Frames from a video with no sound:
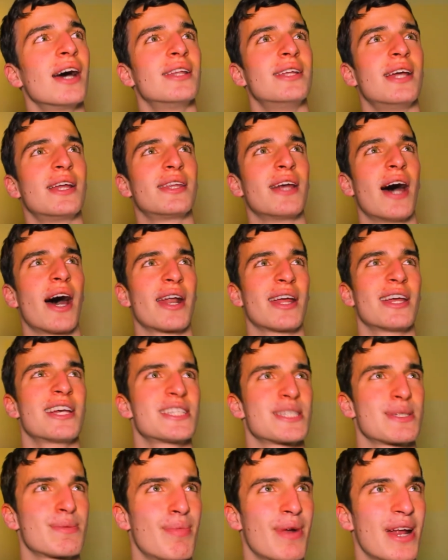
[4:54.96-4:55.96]
that are
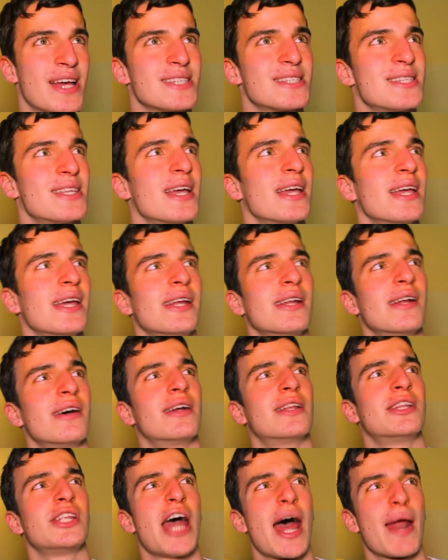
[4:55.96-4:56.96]
expressed in
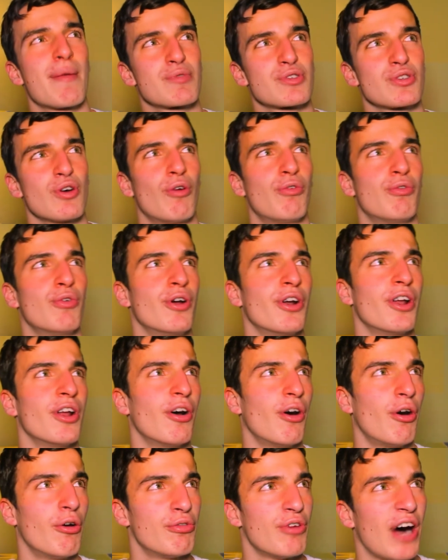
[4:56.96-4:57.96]
terms of,
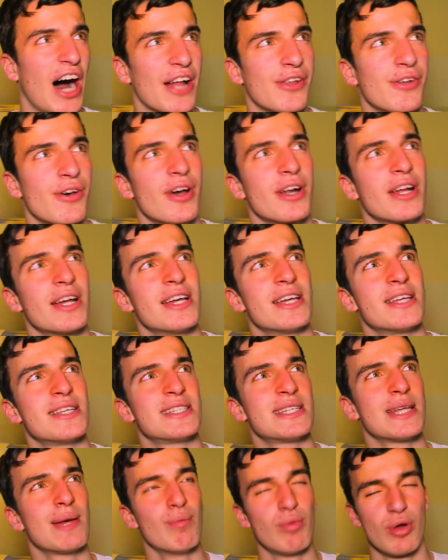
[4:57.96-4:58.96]
of other
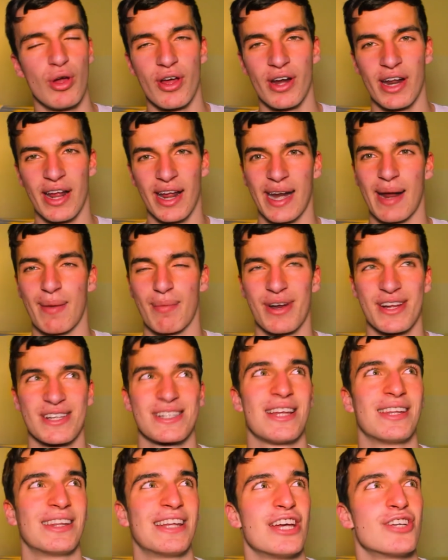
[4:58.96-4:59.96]
similar
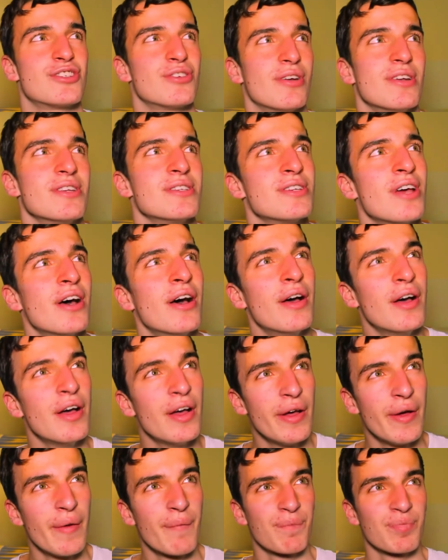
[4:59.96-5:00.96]
representations.
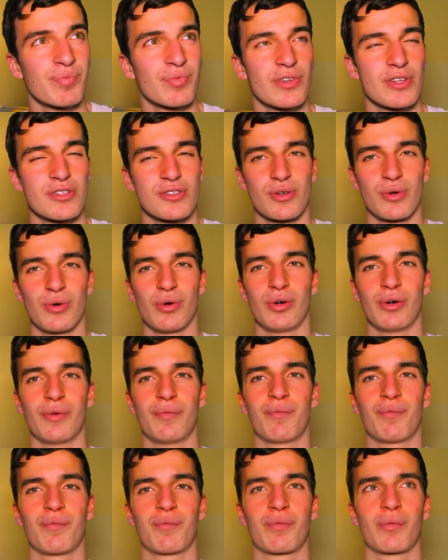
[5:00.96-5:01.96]
So
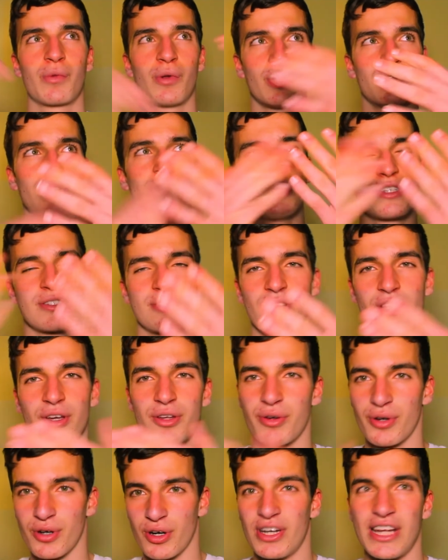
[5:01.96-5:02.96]
on this uh,
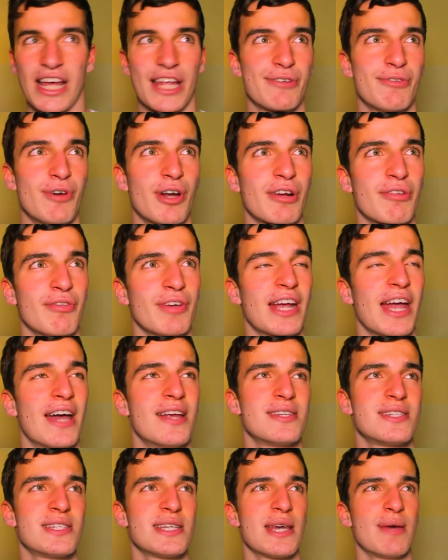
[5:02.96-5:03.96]
neural network, we
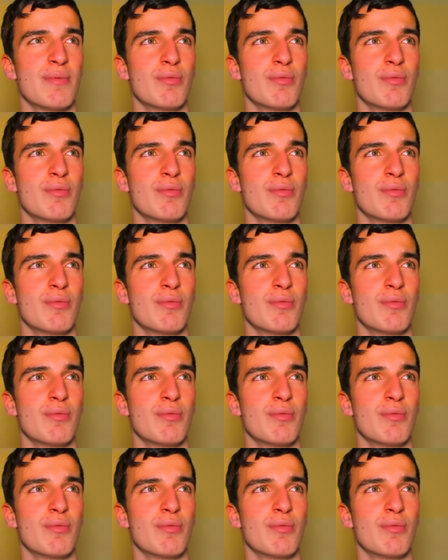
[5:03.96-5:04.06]
can see